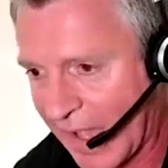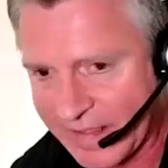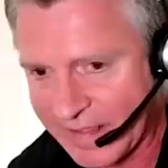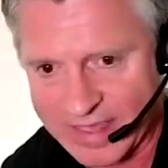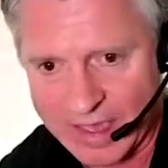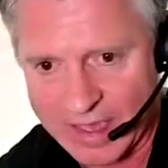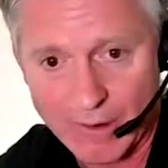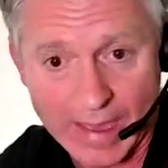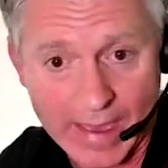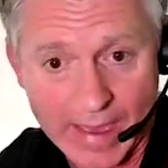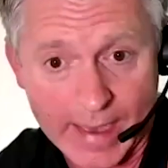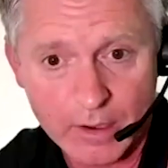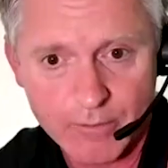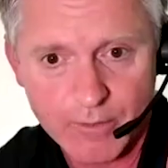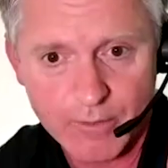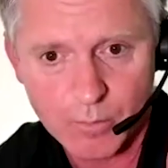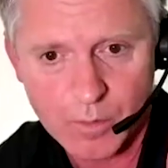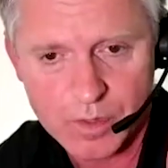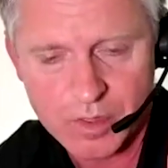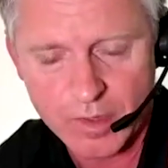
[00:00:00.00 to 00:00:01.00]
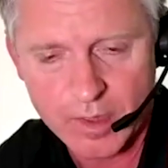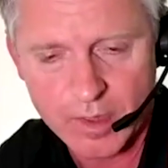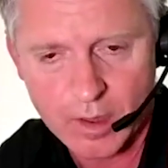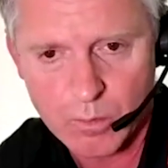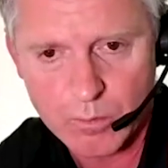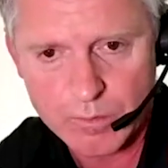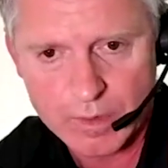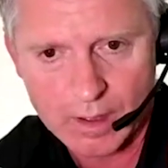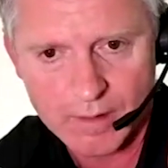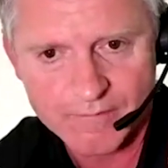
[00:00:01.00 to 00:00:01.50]
hangar. It was an old
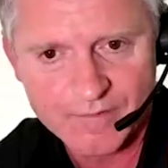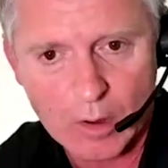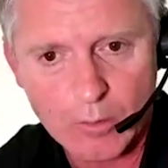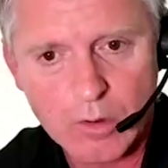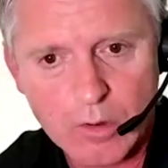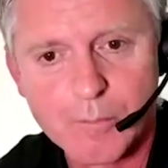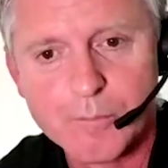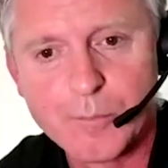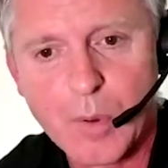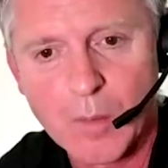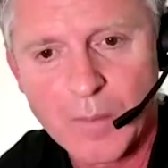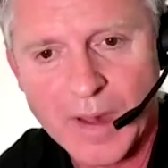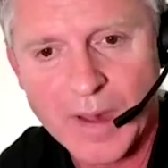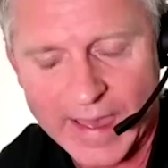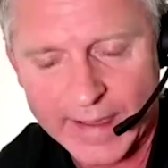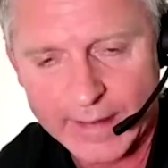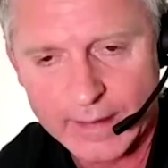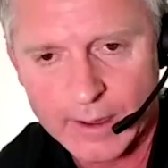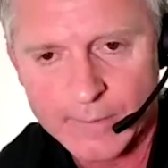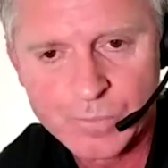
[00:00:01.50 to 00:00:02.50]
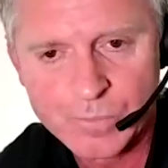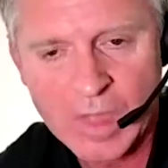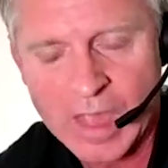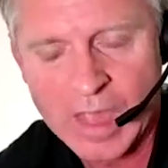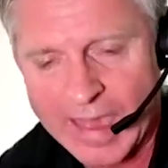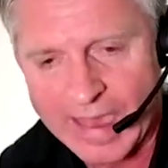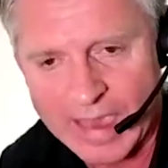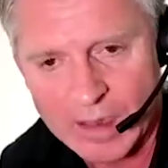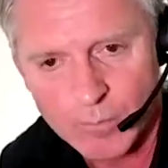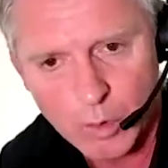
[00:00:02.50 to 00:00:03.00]
Vulcan bomber hangar in
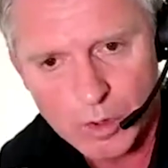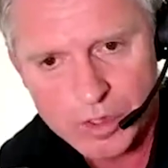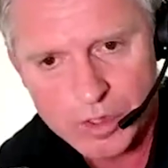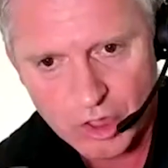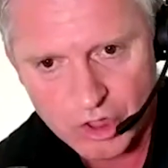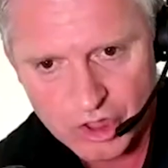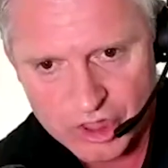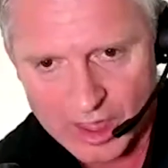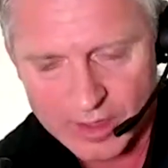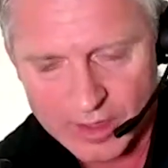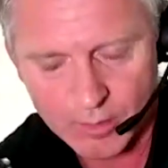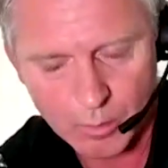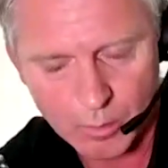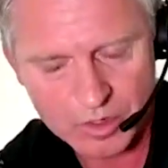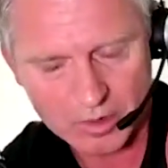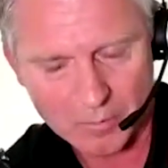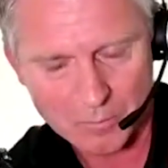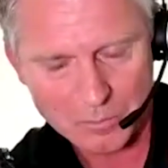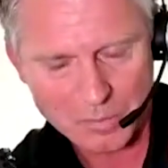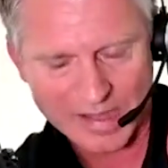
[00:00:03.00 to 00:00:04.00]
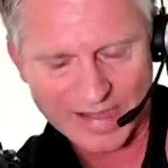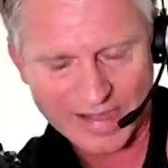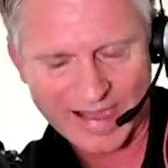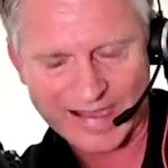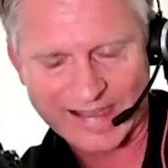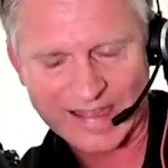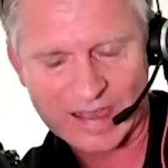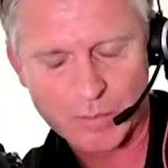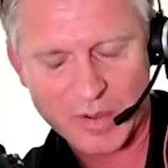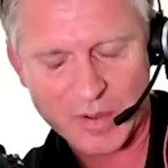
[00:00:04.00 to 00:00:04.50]
Worcestershire that was completely
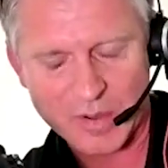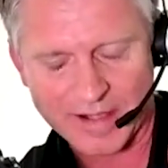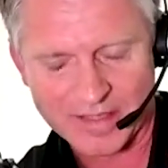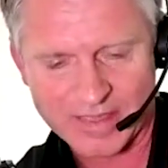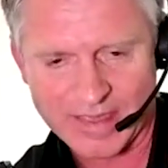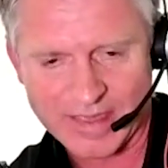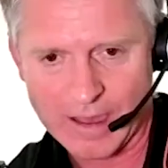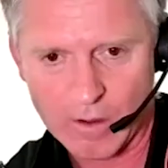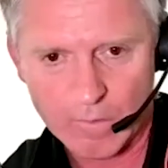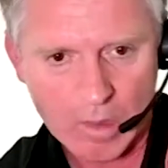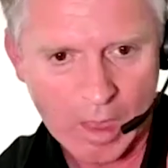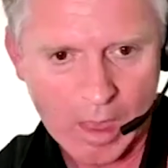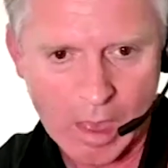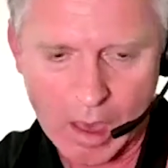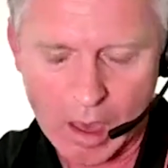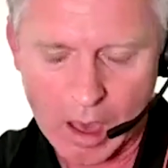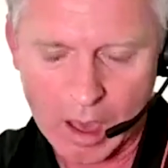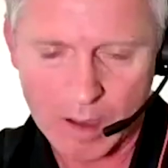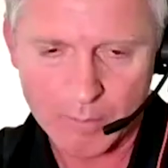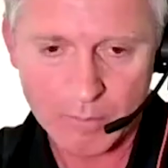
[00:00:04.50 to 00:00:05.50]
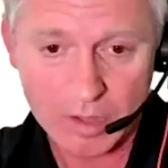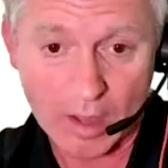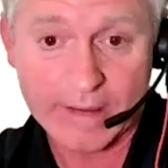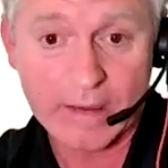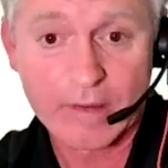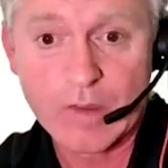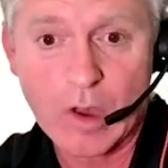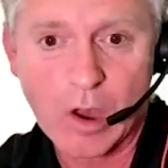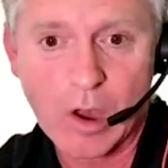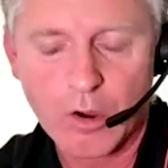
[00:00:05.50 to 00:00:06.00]
blacked out, like a
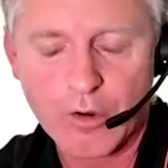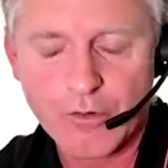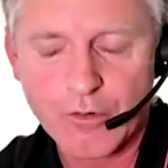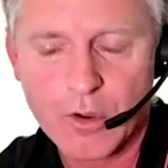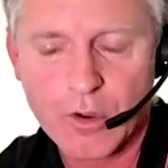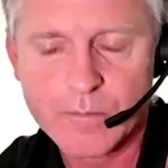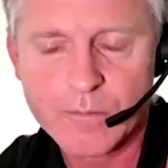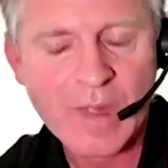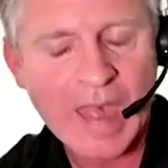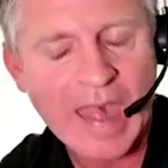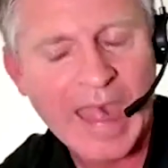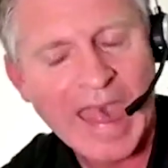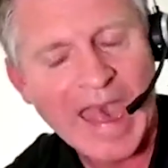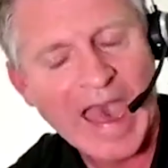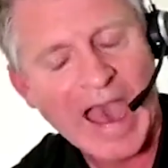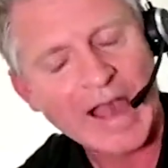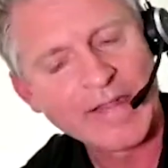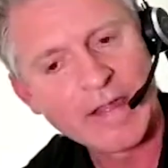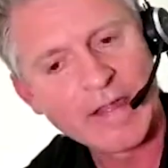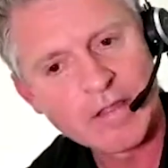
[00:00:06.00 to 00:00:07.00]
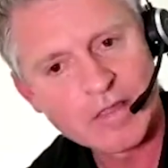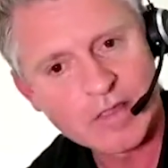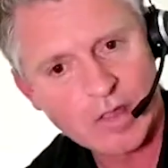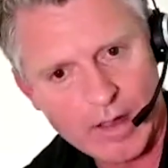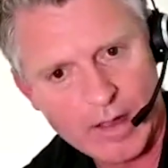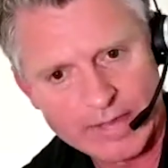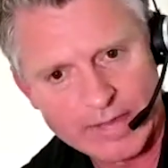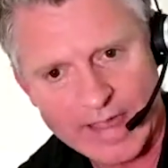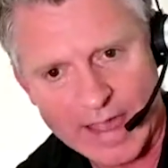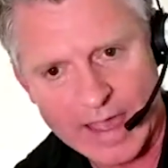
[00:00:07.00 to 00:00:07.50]
dark room. And inside
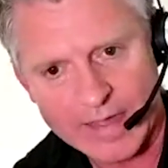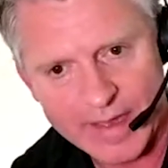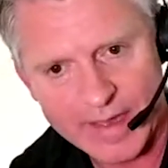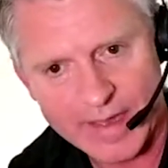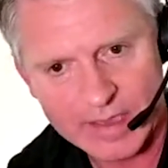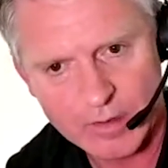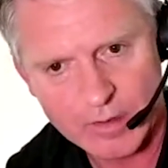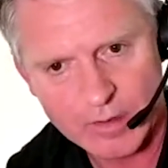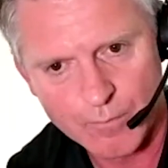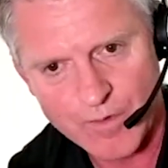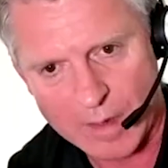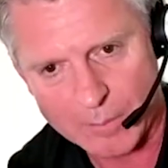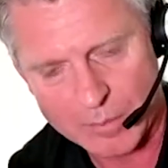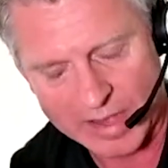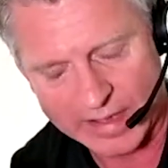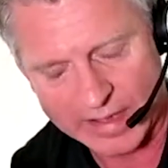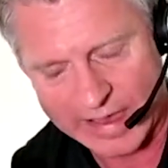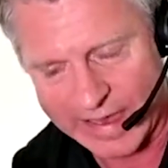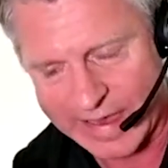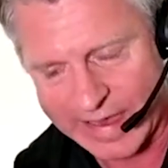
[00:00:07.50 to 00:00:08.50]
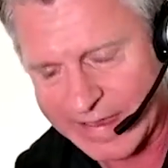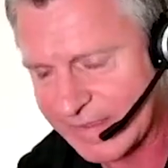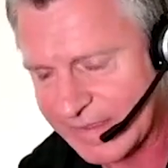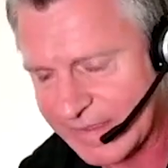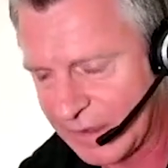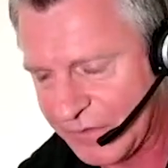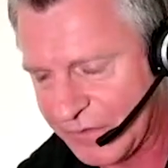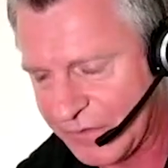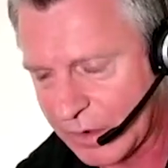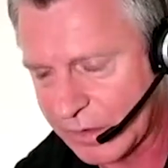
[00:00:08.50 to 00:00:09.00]
there, they can replicate
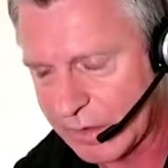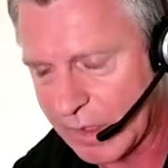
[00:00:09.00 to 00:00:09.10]
different